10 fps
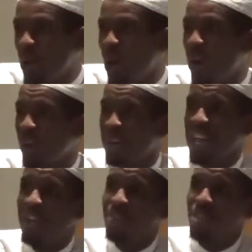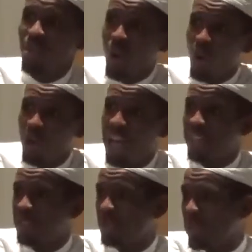call, they have to go an
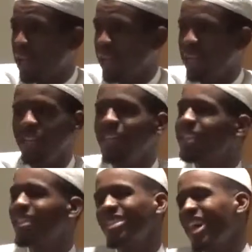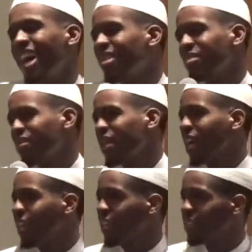extra way, they can say, I don't even feel
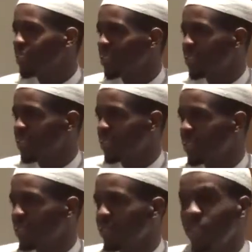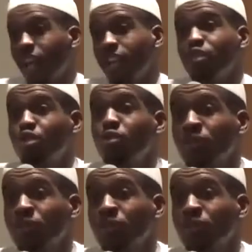like it. Mm. They're not even true